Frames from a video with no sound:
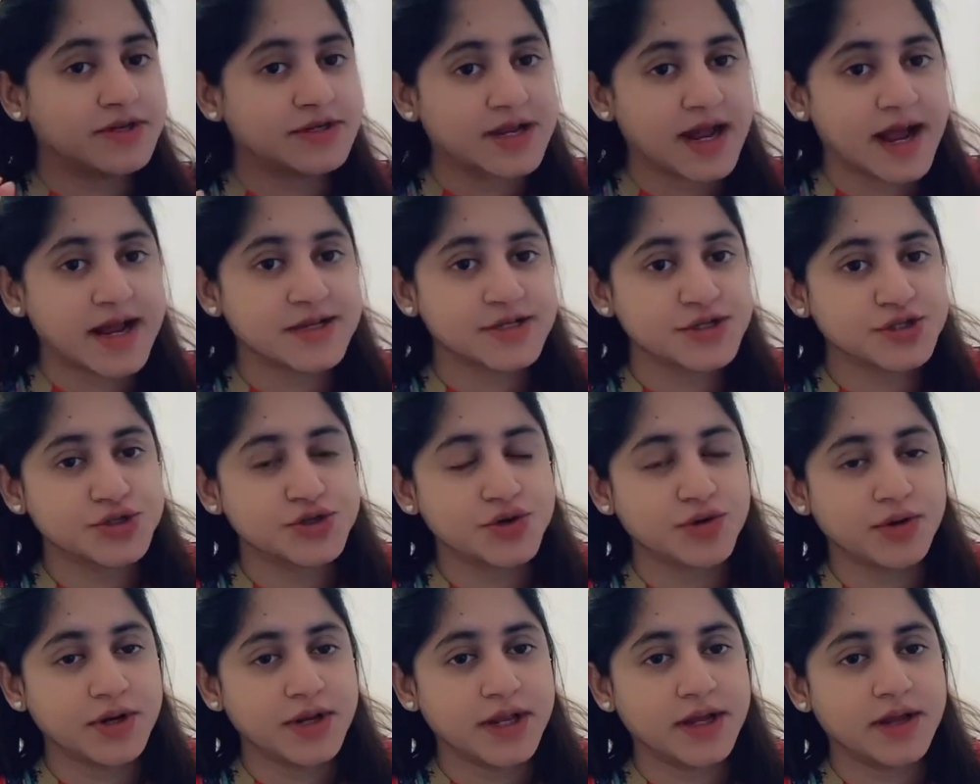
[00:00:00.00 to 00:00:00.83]

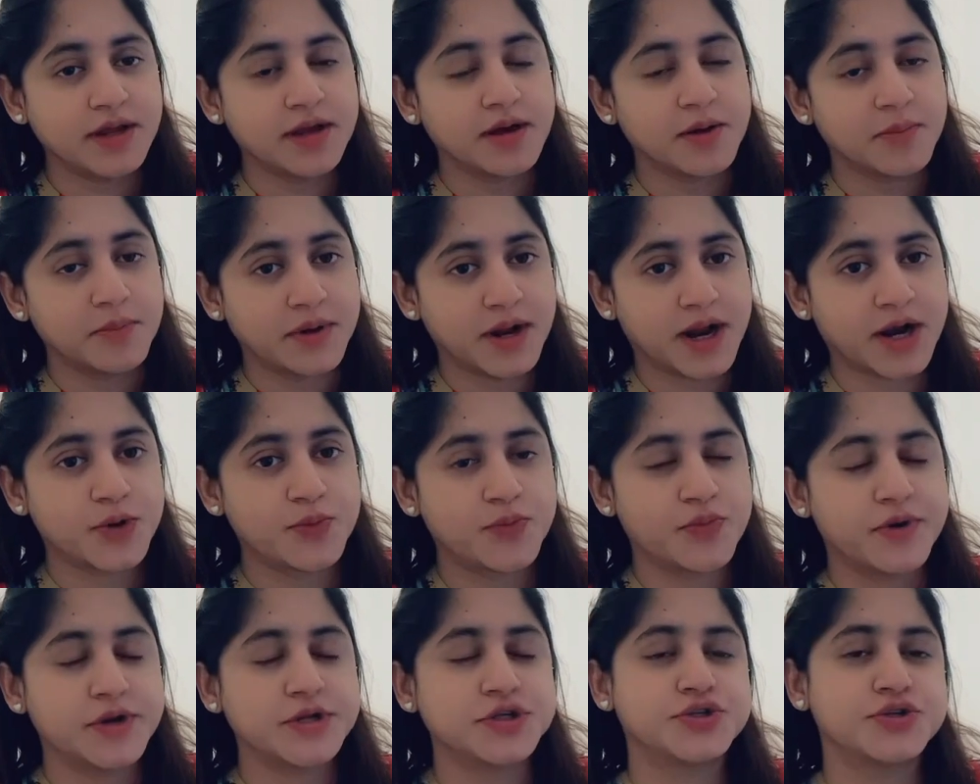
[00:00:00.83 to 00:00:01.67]
diastolic
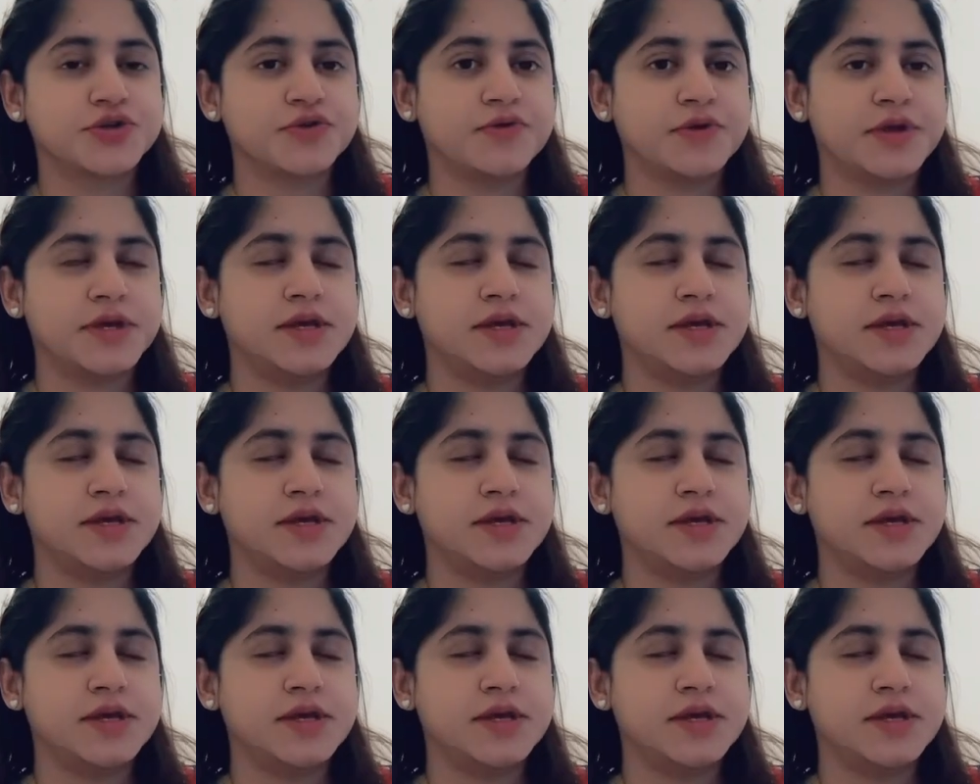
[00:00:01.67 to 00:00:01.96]
blood pressure